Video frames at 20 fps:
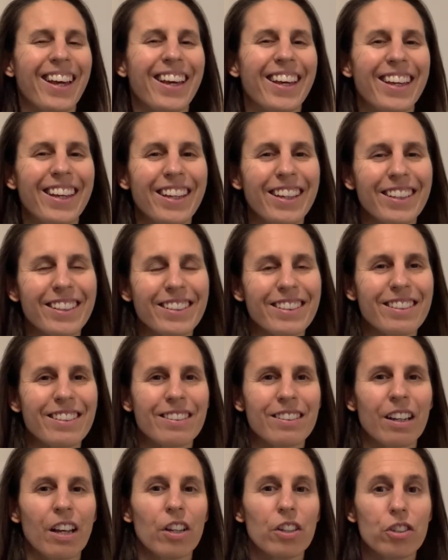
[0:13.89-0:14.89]

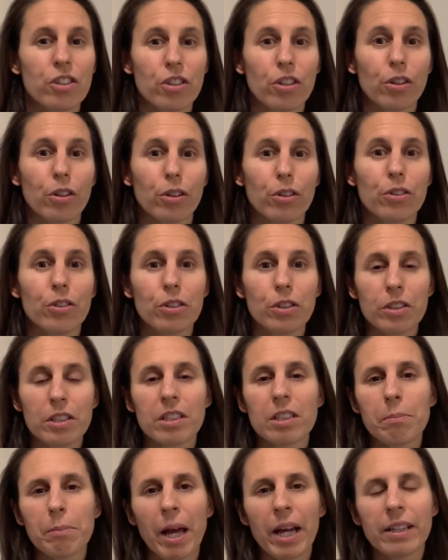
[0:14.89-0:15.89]
is to do
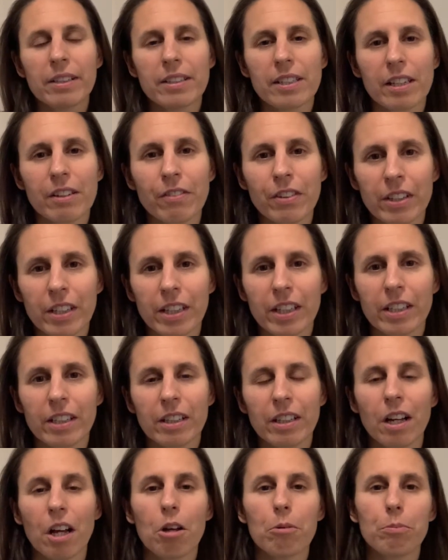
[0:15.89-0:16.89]
some activity
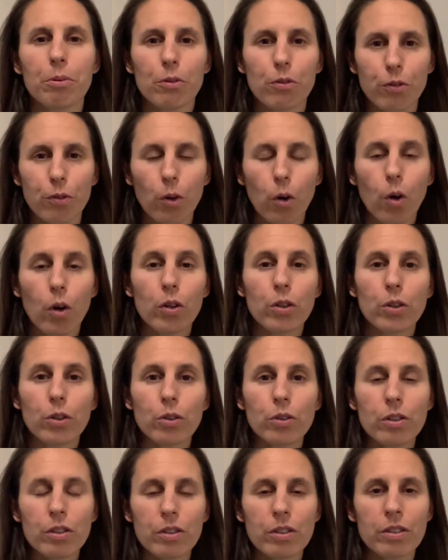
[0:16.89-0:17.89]
before
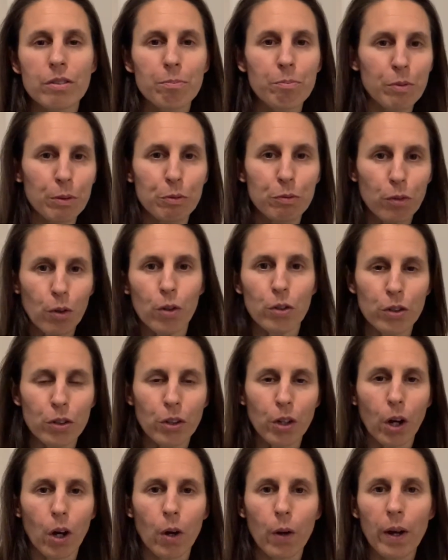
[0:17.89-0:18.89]
you
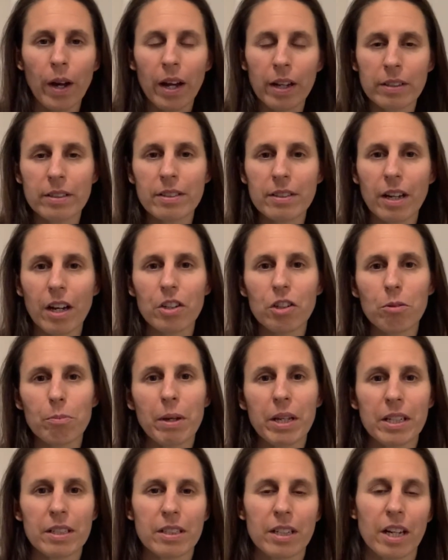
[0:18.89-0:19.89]
go and start your
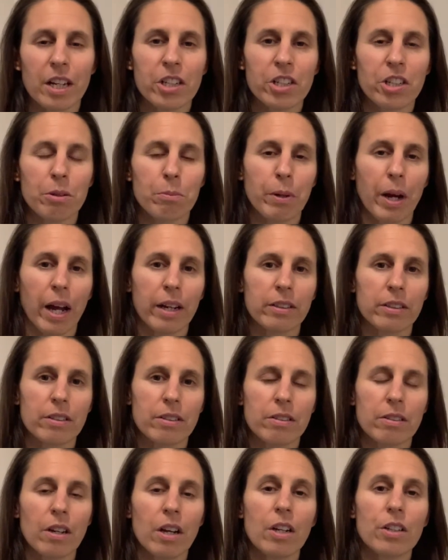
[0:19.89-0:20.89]
meditation practice.